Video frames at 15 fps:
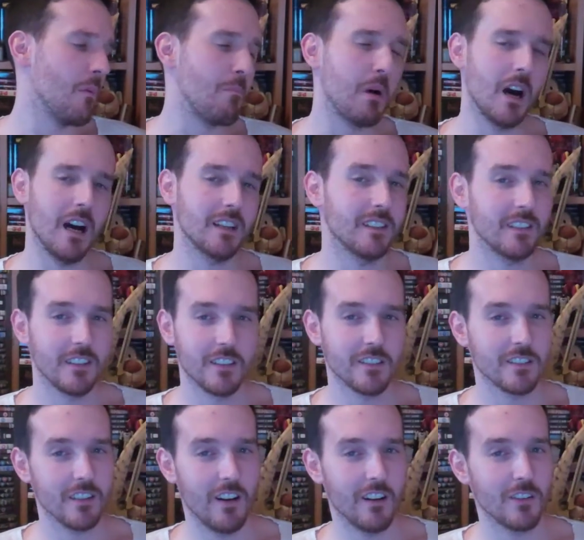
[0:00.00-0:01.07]
pattern
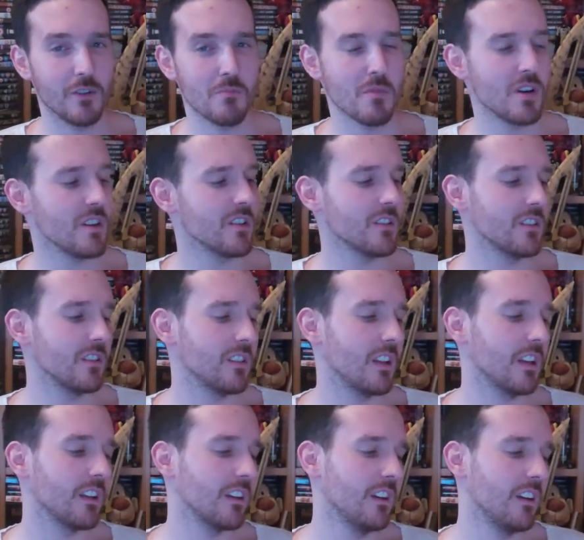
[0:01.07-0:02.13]
started to emerge,
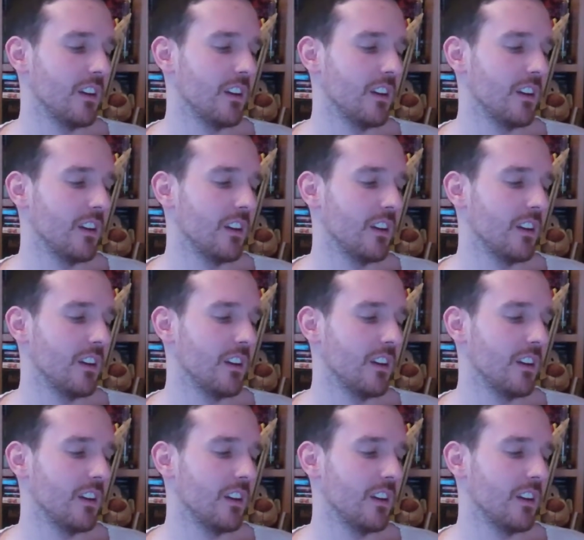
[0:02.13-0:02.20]
like